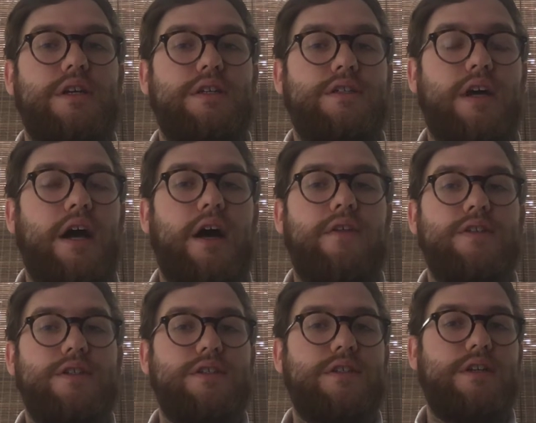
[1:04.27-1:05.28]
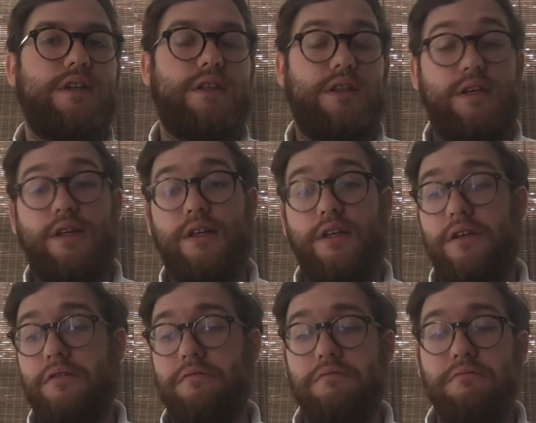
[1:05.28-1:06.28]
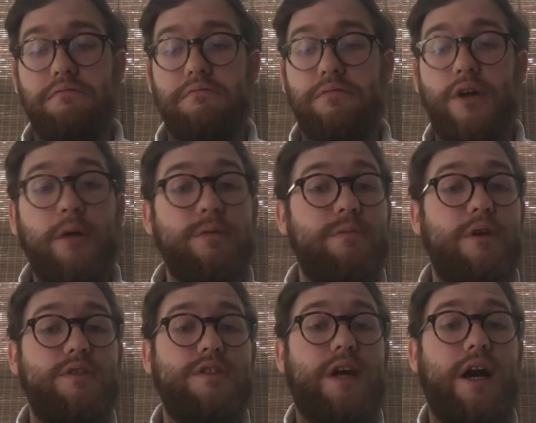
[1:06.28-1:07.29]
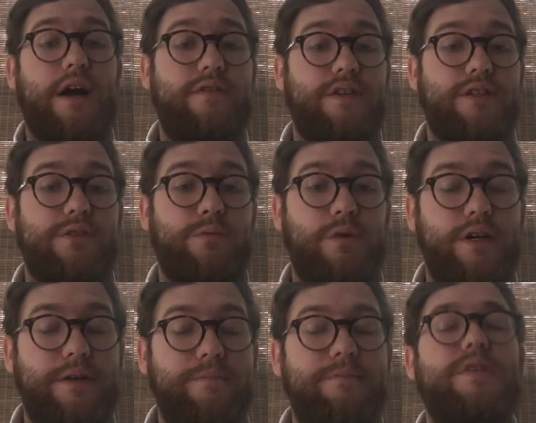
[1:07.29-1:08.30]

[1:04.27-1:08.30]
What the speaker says: is obviously the probably most obvious one.